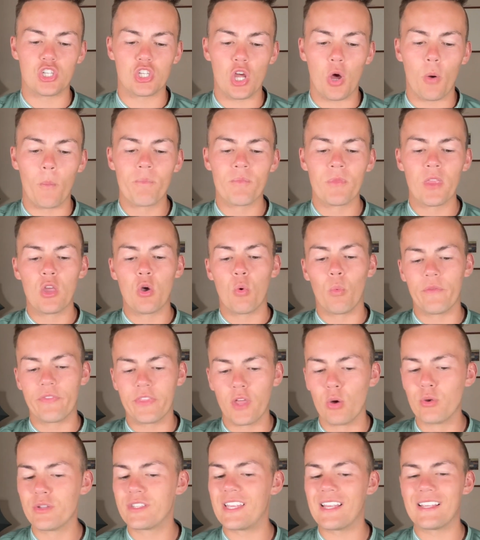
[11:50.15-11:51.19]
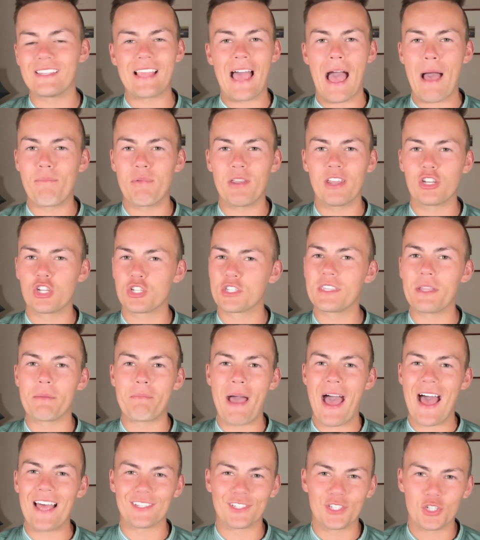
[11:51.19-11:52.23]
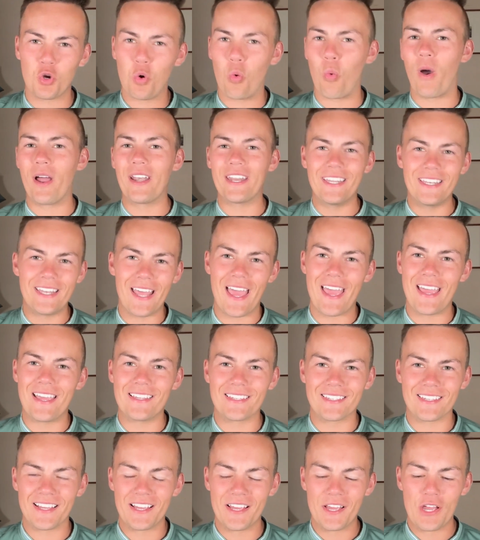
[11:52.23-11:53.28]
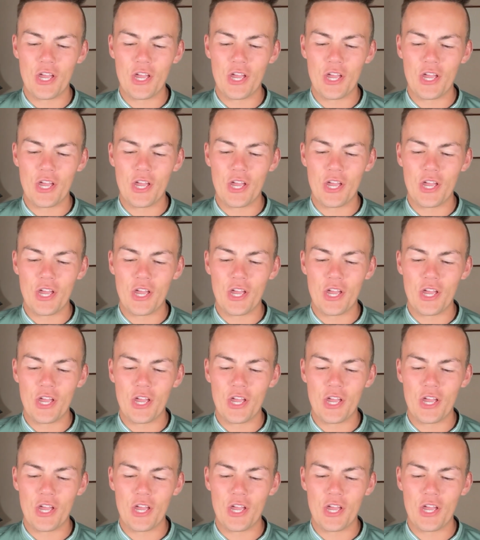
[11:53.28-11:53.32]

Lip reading: So with those things happening just in the past 20 days,